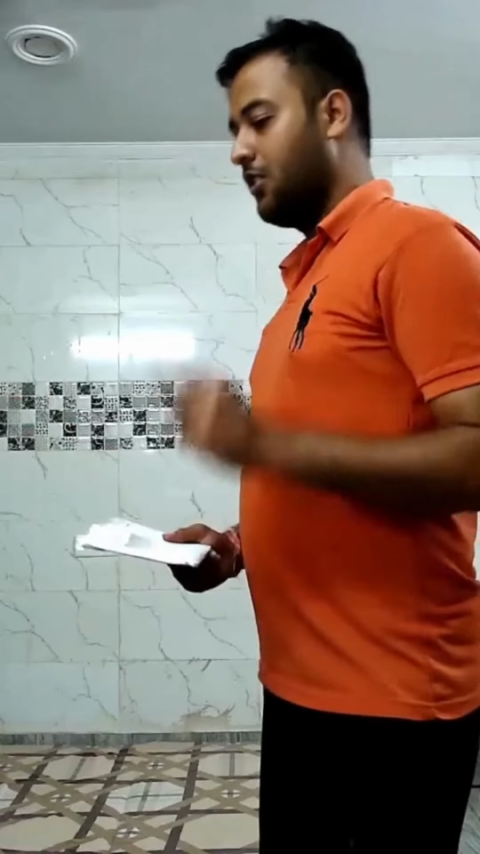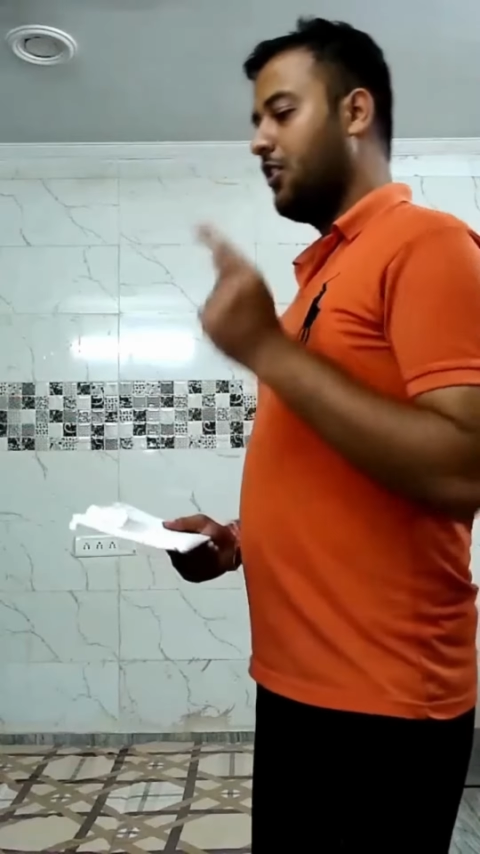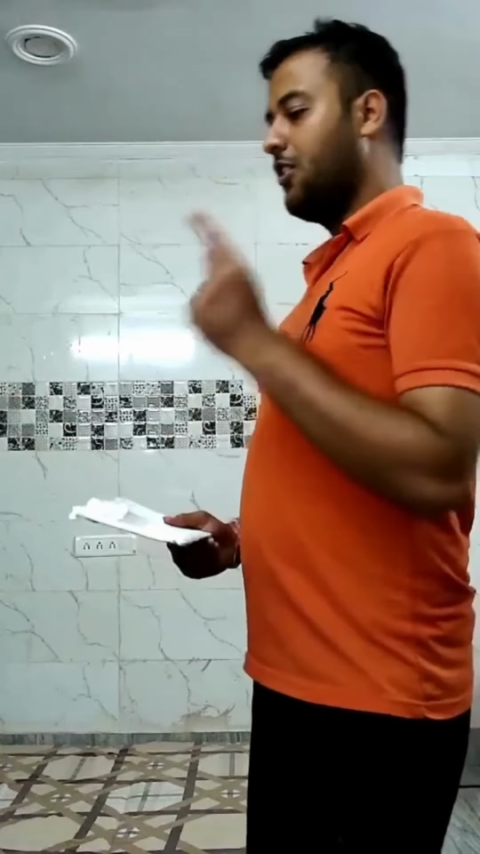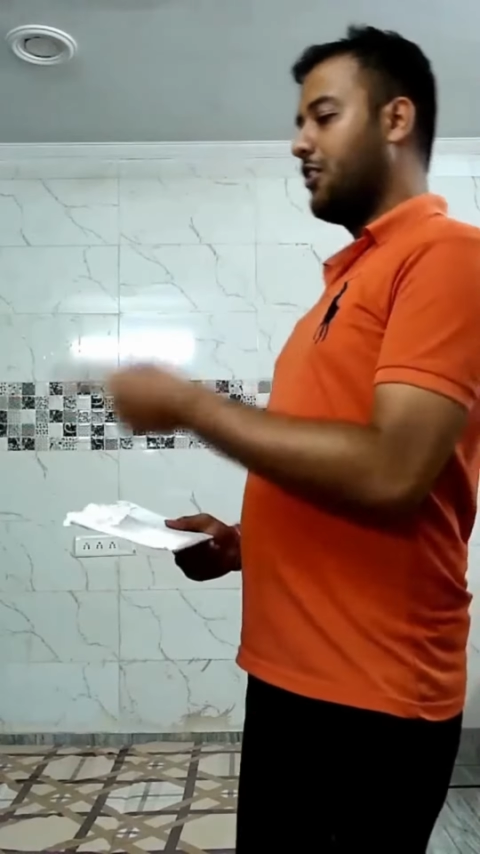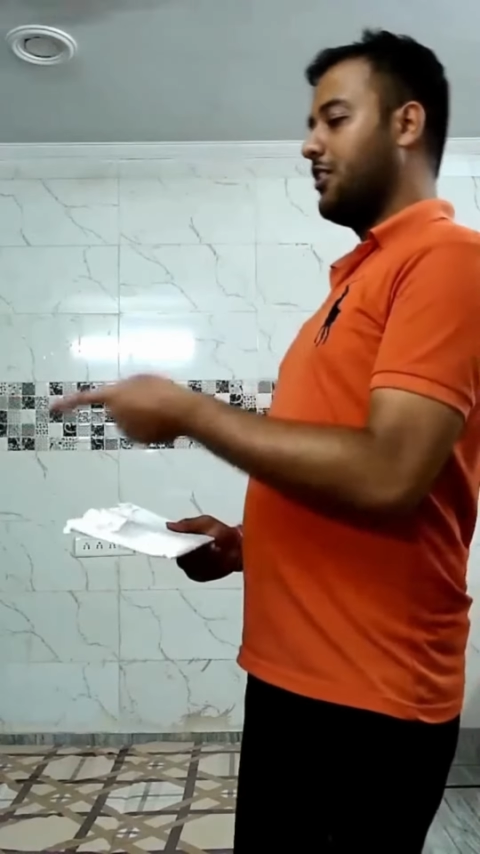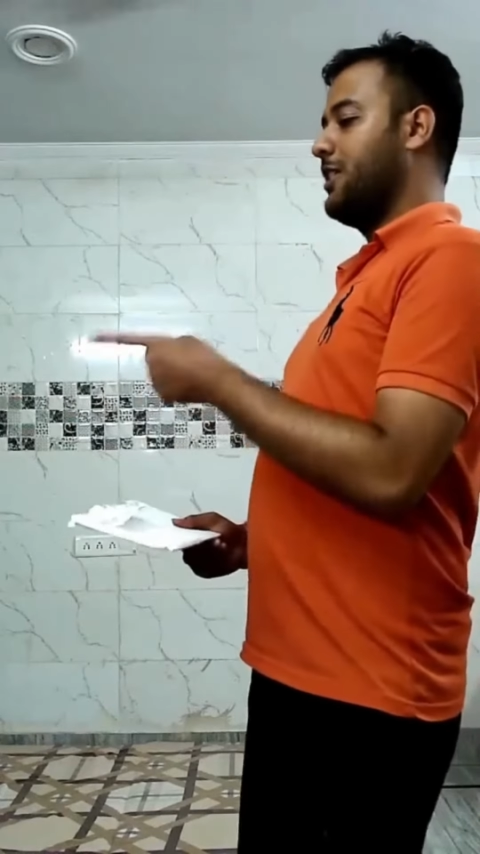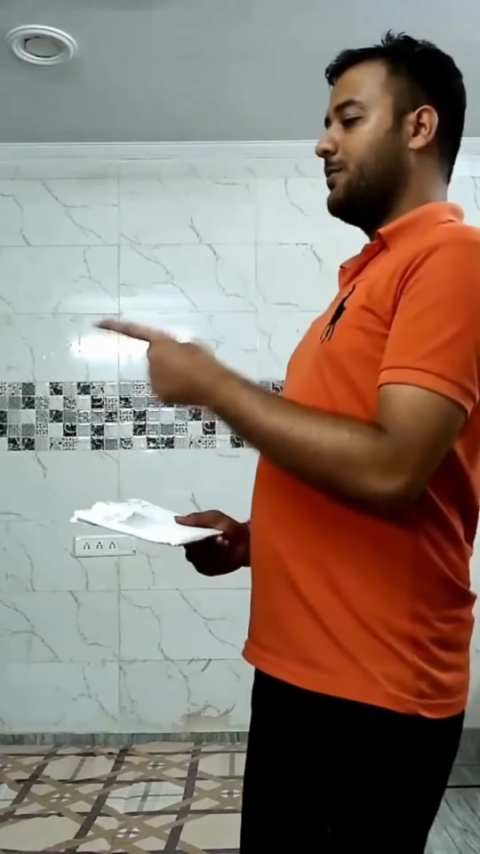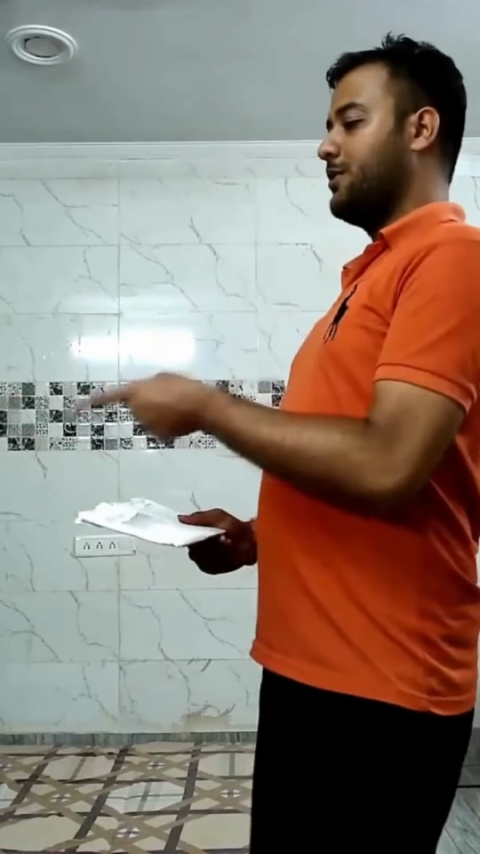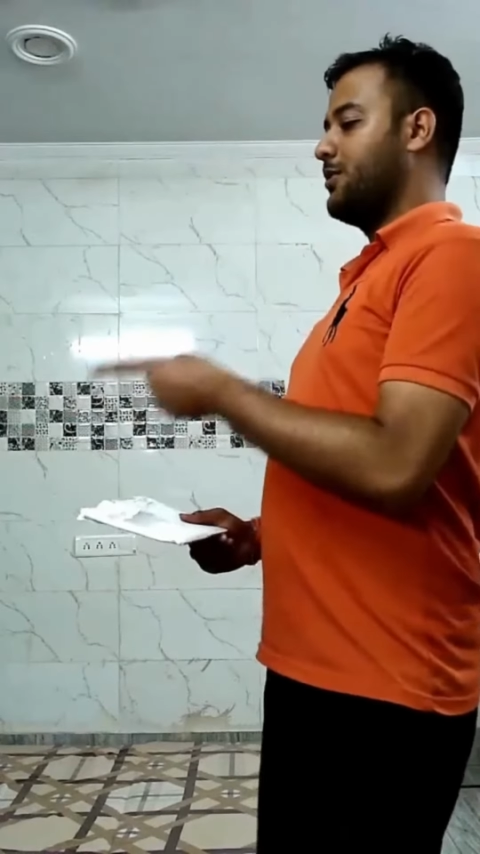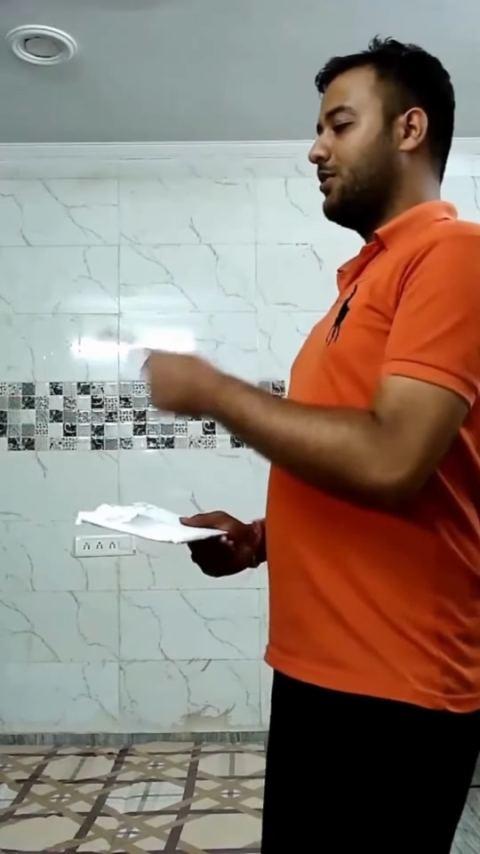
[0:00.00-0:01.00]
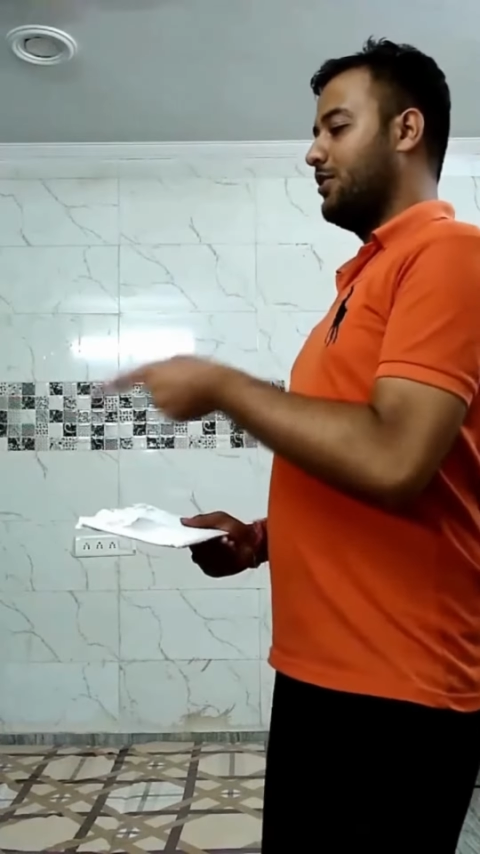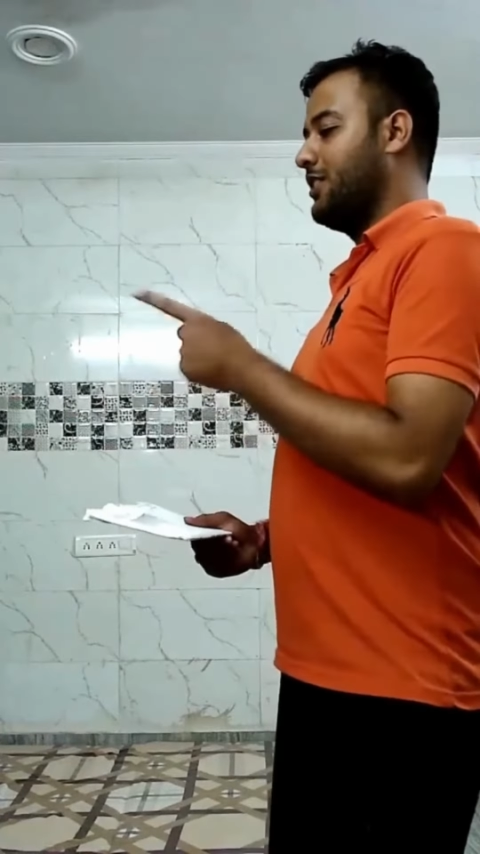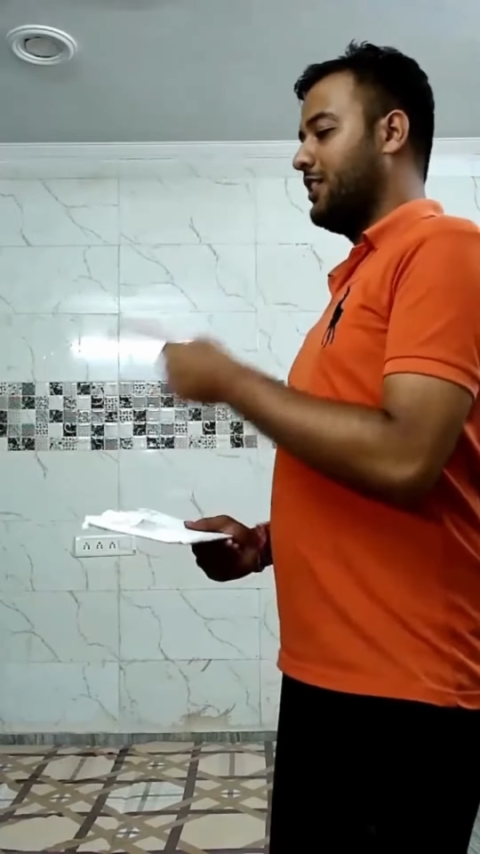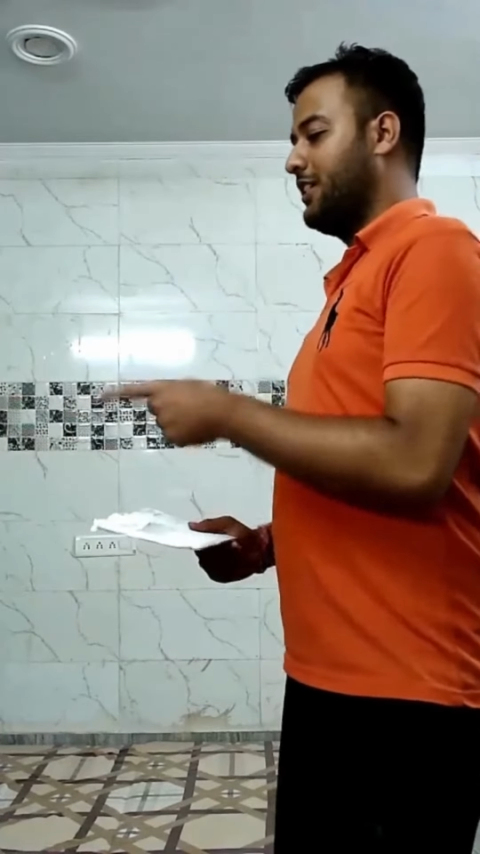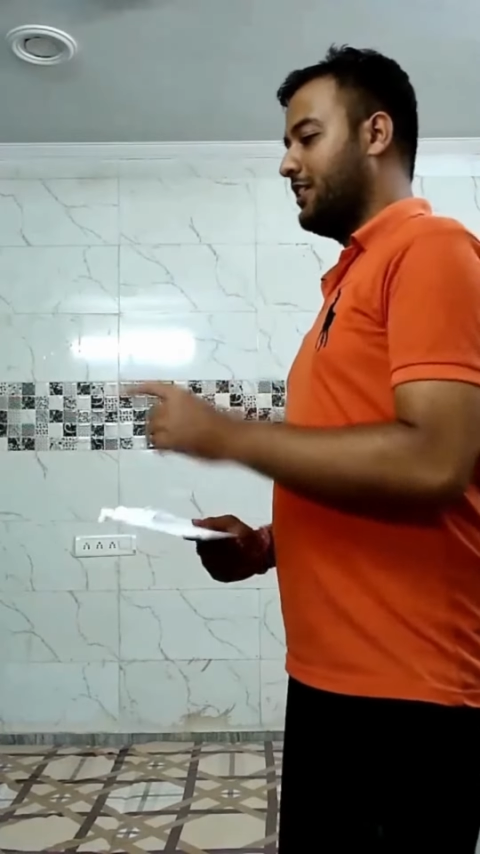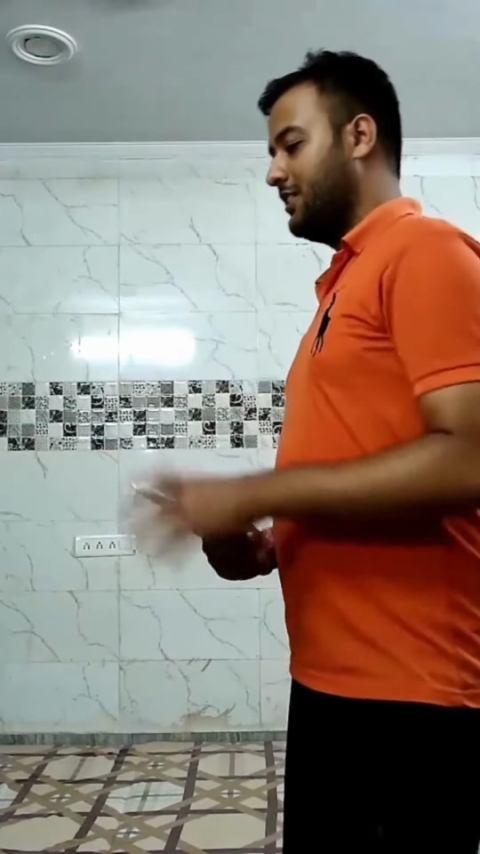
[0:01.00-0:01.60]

Okay, bro, got it.